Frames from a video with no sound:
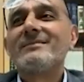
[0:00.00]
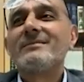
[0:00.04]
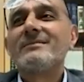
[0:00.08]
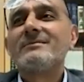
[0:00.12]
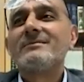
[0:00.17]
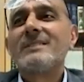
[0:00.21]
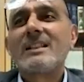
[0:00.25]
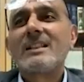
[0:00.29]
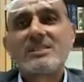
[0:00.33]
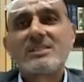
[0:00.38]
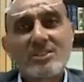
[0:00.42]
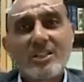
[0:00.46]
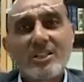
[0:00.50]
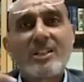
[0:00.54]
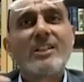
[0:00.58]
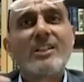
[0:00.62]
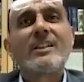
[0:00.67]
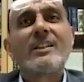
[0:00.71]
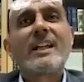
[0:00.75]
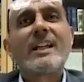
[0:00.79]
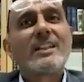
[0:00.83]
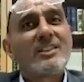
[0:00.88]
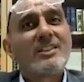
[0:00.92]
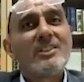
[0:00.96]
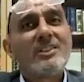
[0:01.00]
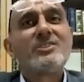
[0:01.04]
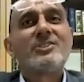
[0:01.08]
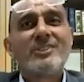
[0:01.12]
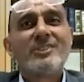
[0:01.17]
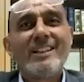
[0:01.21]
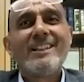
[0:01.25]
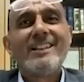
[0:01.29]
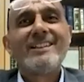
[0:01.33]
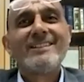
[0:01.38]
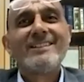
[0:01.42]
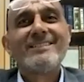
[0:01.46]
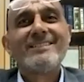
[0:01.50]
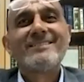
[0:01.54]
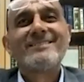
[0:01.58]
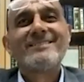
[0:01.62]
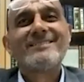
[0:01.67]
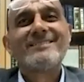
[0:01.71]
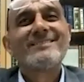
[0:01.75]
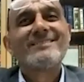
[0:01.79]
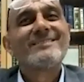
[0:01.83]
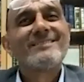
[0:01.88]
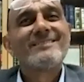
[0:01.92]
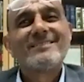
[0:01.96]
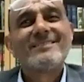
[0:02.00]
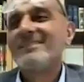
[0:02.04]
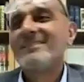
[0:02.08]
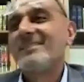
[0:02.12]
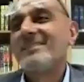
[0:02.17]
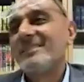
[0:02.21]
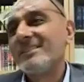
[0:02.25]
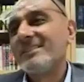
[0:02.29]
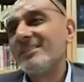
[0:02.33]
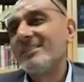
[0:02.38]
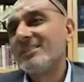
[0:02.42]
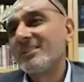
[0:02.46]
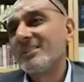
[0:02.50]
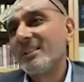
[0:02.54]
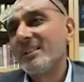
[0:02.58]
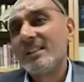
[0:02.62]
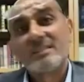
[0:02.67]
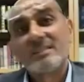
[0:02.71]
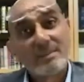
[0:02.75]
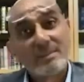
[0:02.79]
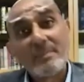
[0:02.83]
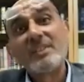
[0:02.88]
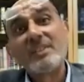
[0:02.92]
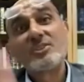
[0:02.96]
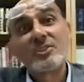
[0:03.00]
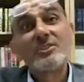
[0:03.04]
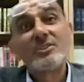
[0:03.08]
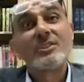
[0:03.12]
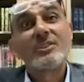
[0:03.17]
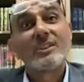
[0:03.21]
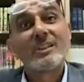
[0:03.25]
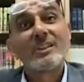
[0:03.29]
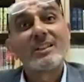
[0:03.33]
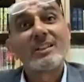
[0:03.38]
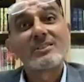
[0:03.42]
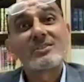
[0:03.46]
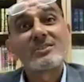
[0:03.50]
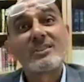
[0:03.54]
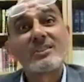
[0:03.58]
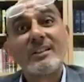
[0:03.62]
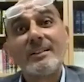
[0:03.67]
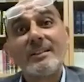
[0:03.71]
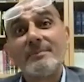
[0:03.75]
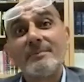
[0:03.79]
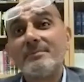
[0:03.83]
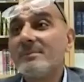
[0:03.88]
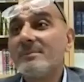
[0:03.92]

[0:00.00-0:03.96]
That's a connected chain, okay, as I mentioned to you last time.